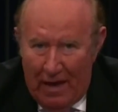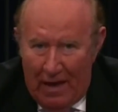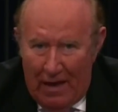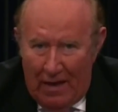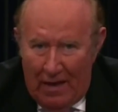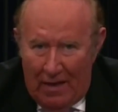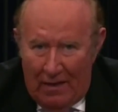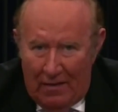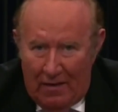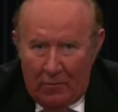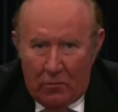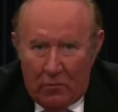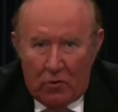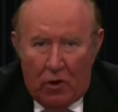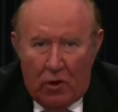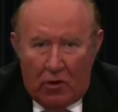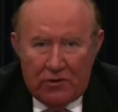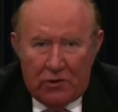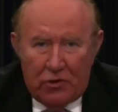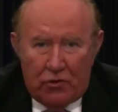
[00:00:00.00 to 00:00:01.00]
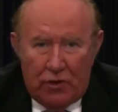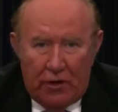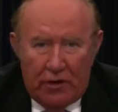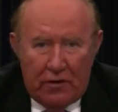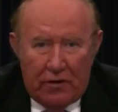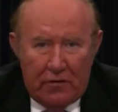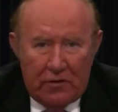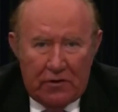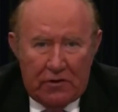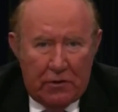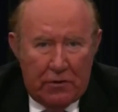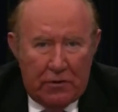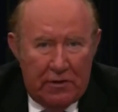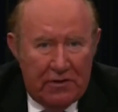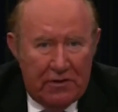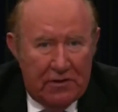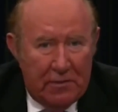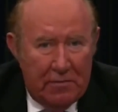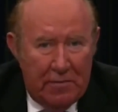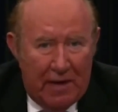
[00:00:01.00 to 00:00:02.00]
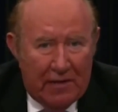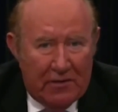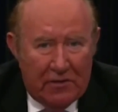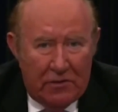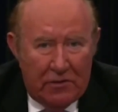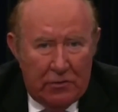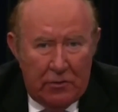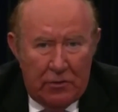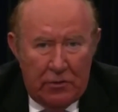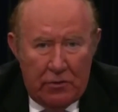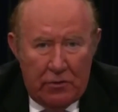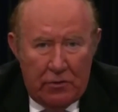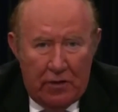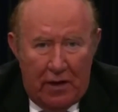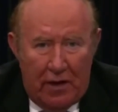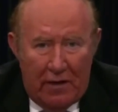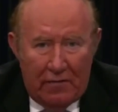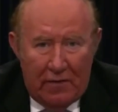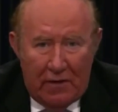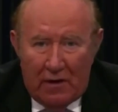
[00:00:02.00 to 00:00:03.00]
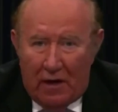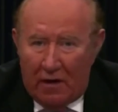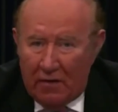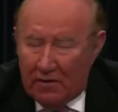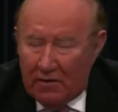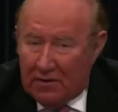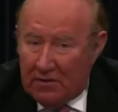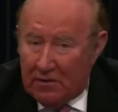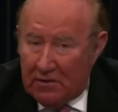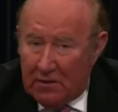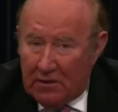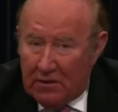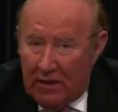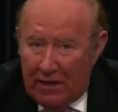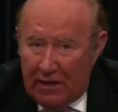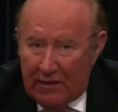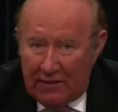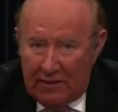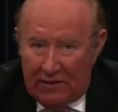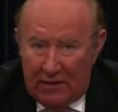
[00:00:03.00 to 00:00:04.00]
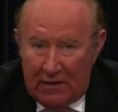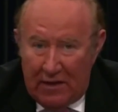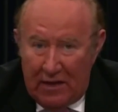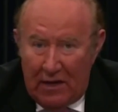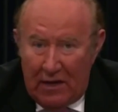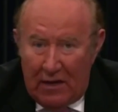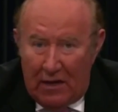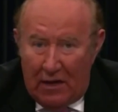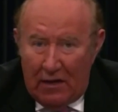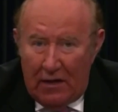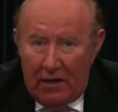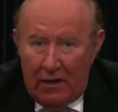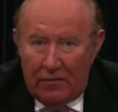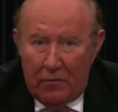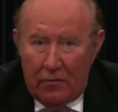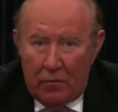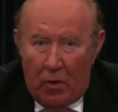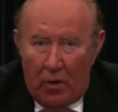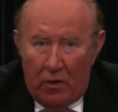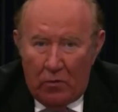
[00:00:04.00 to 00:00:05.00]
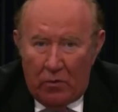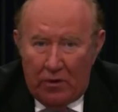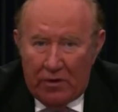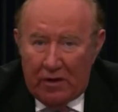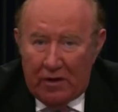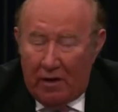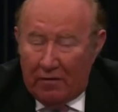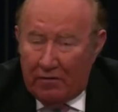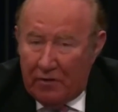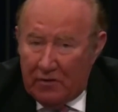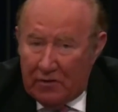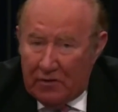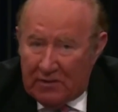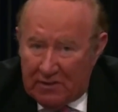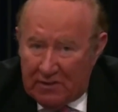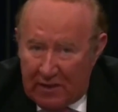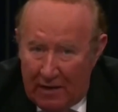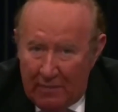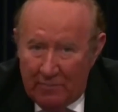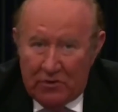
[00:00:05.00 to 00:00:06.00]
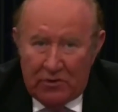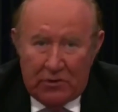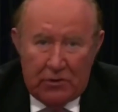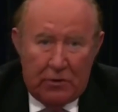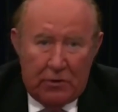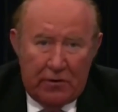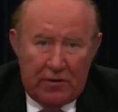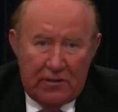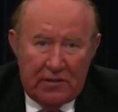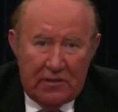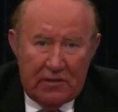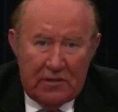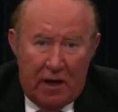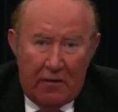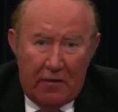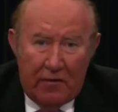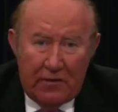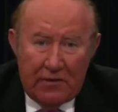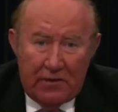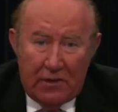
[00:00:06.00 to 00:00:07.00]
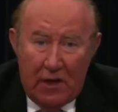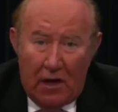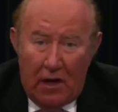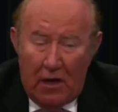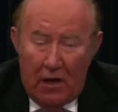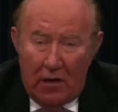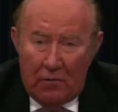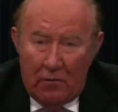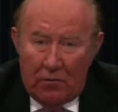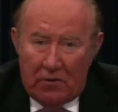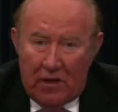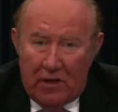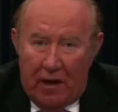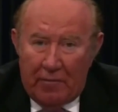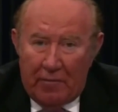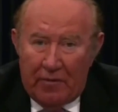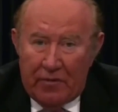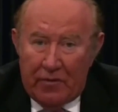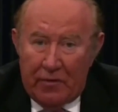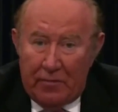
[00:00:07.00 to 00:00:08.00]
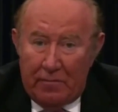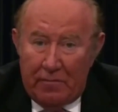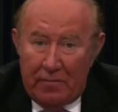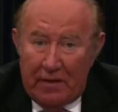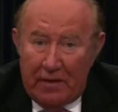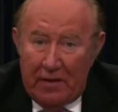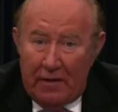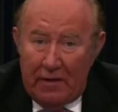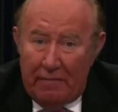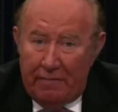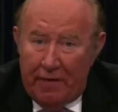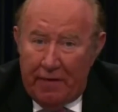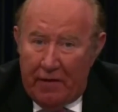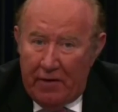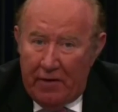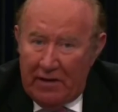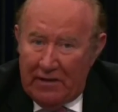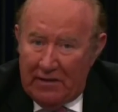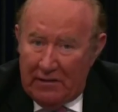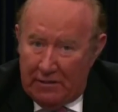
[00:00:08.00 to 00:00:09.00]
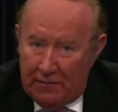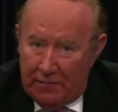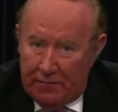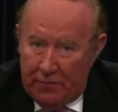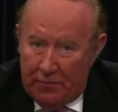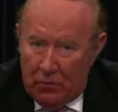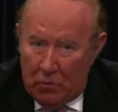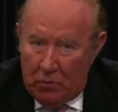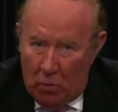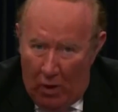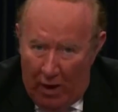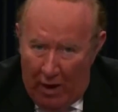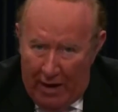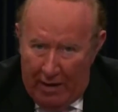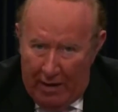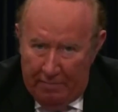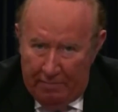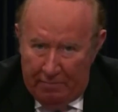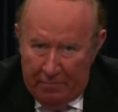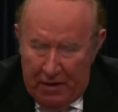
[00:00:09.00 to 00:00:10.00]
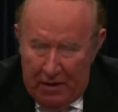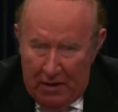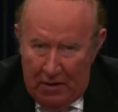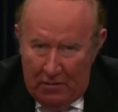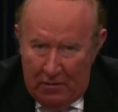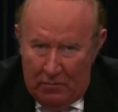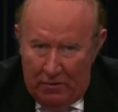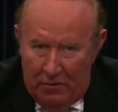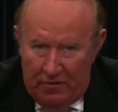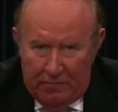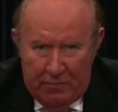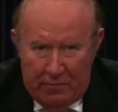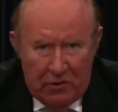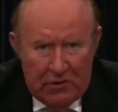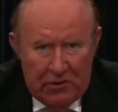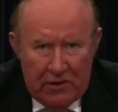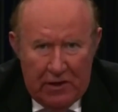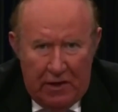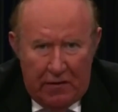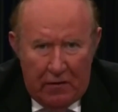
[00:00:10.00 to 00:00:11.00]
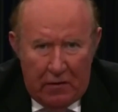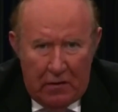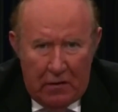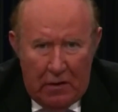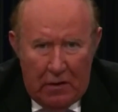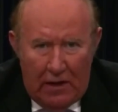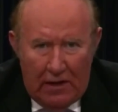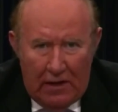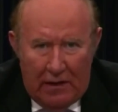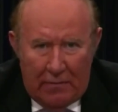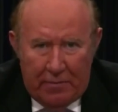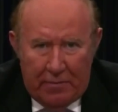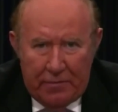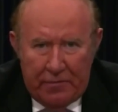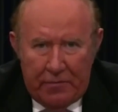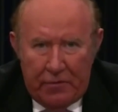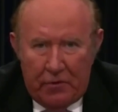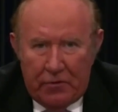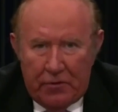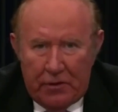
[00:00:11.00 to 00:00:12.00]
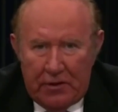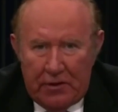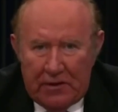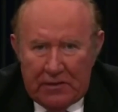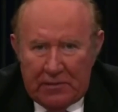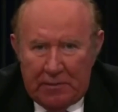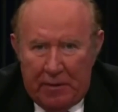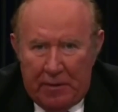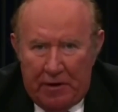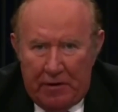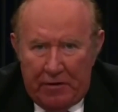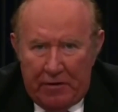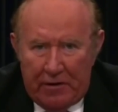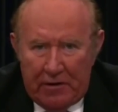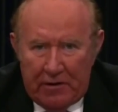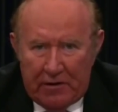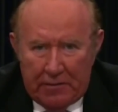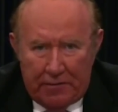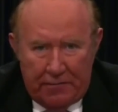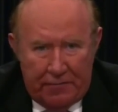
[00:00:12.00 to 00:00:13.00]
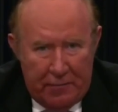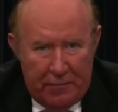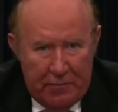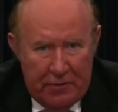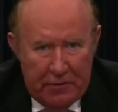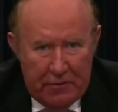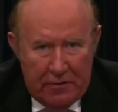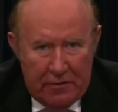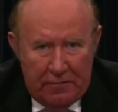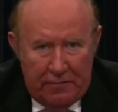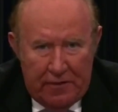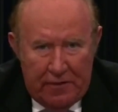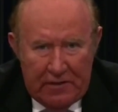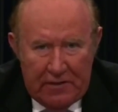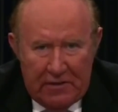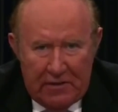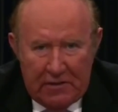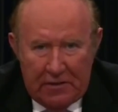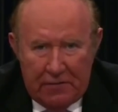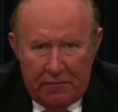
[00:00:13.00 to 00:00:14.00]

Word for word: They will concentrate on the stories that matter to you and that others are neglecting. And even when we're covering the same stories as others, we'll come at them in a very different way. We've put together a lineup of youth and experience, of familiar faces and